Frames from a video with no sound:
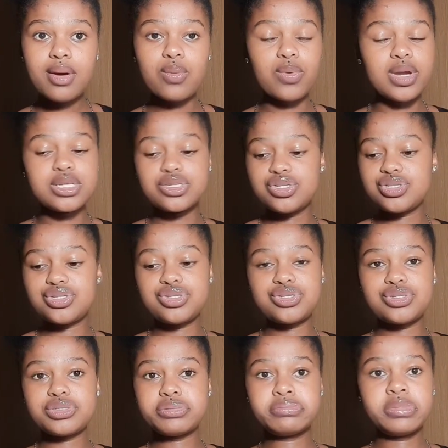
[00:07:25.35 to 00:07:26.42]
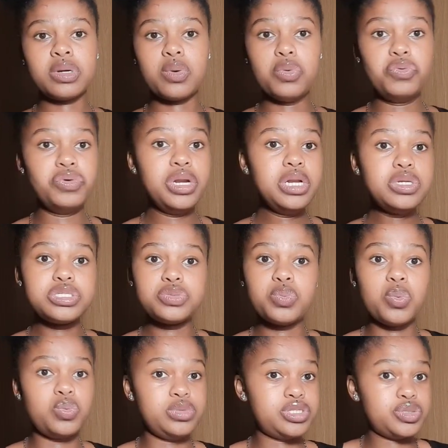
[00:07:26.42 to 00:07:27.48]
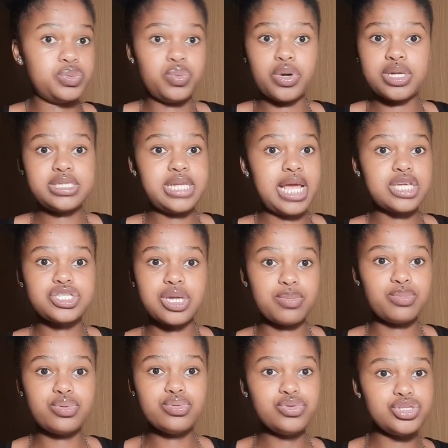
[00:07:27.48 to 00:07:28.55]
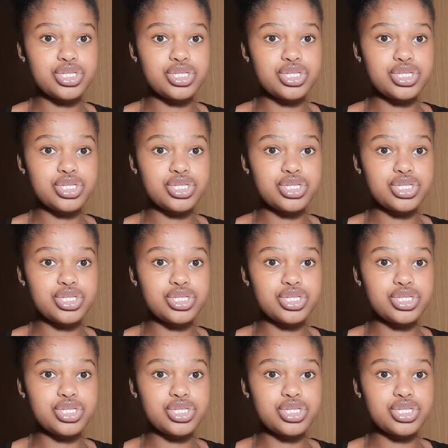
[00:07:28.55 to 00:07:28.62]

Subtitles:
which really just works like shampoo.